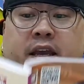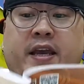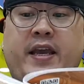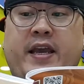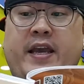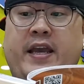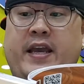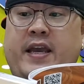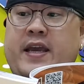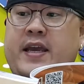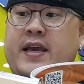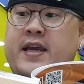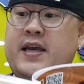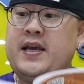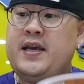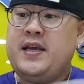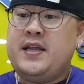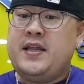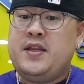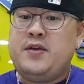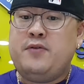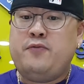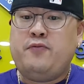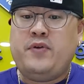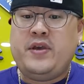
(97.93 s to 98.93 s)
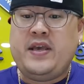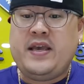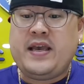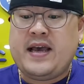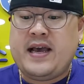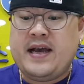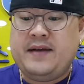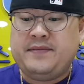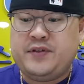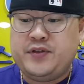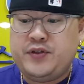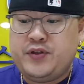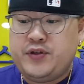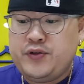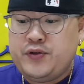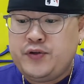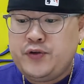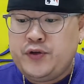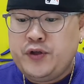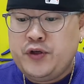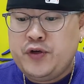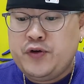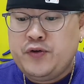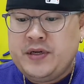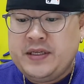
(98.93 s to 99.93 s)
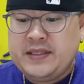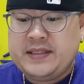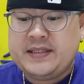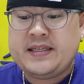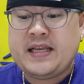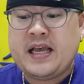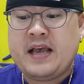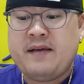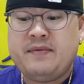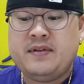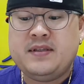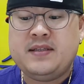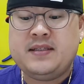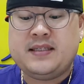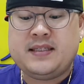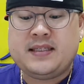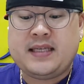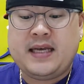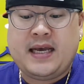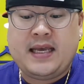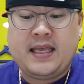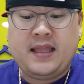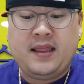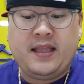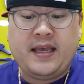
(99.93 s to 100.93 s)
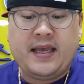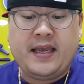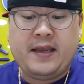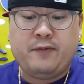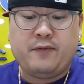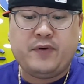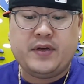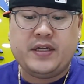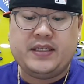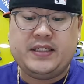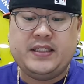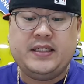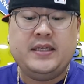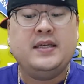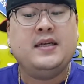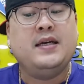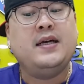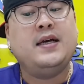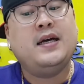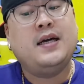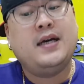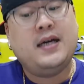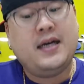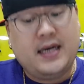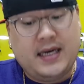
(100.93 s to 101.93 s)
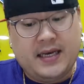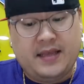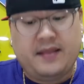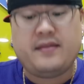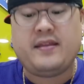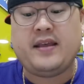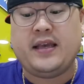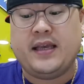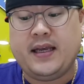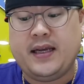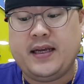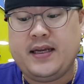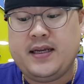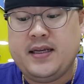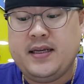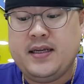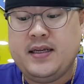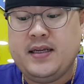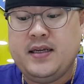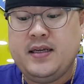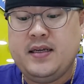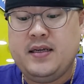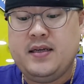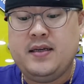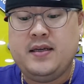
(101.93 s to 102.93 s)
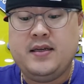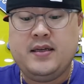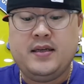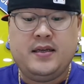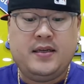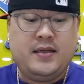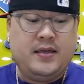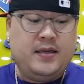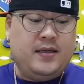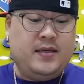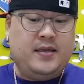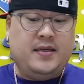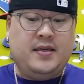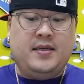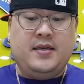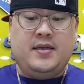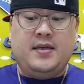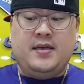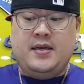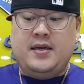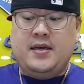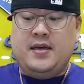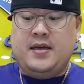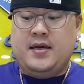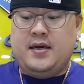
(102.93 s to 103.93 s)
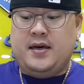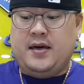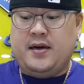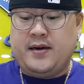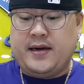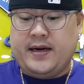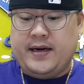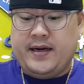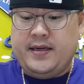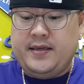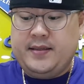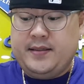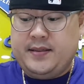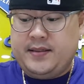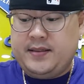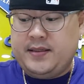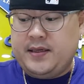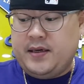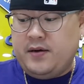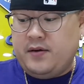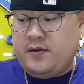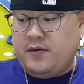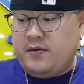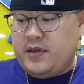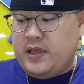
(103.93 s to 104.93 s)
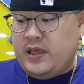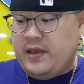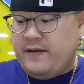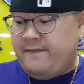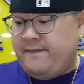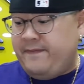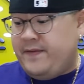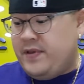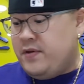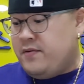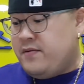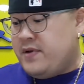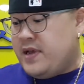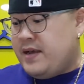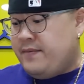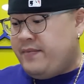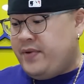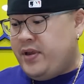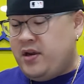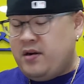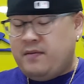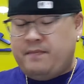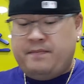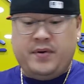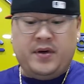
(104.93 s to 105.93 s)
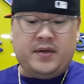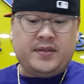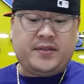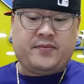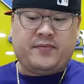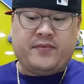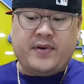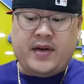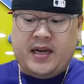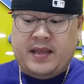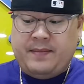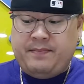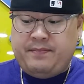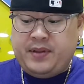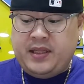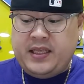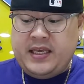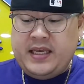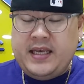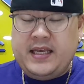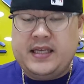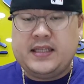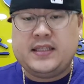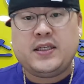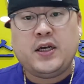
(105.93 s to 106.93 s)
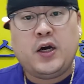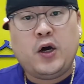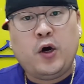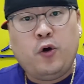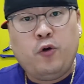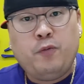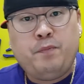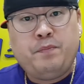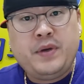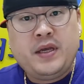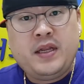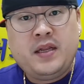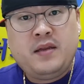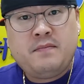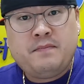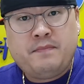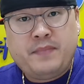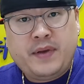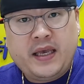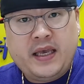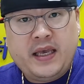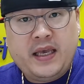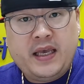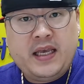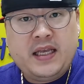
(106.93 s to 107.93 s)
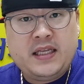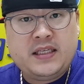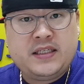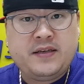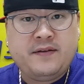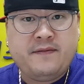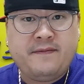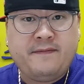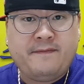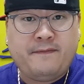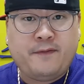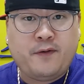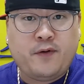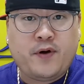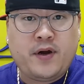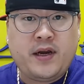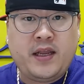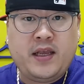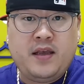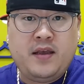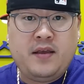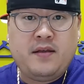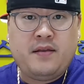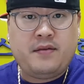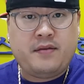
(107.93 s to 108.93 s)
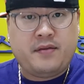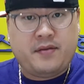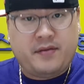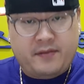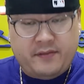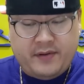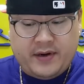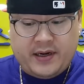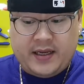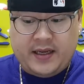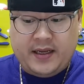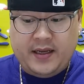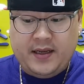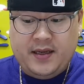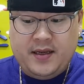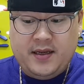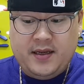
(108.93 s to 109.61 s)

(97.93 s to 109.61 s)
and we have to do Unit 7 Sign Language, I think. All right, so if you have your books ready, please open page 43.